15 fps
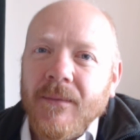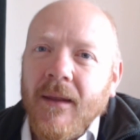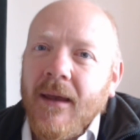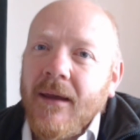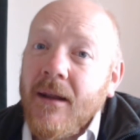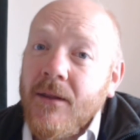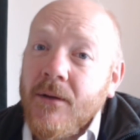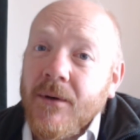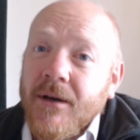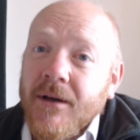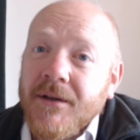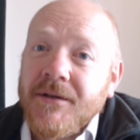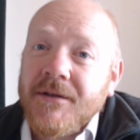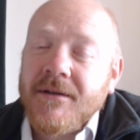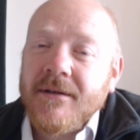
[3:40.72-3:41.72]
In other
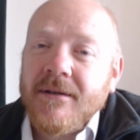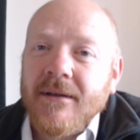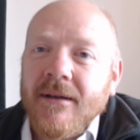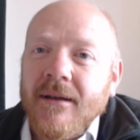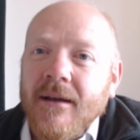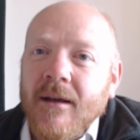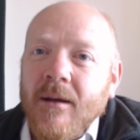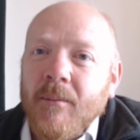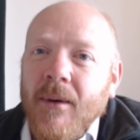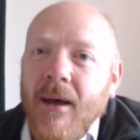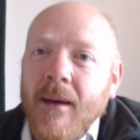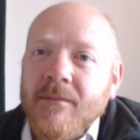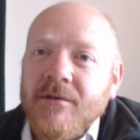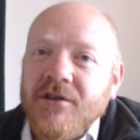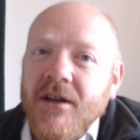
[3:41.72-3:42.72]
words,
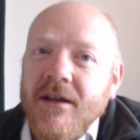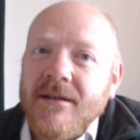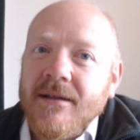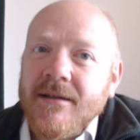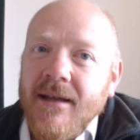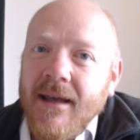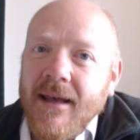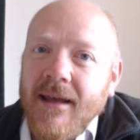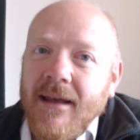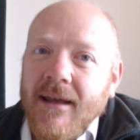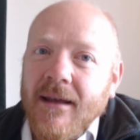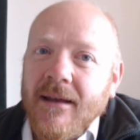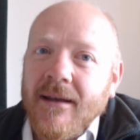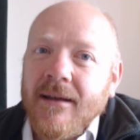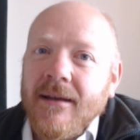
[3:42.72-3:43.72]
perhaps Jesus
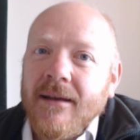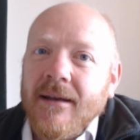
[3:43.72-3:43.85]
here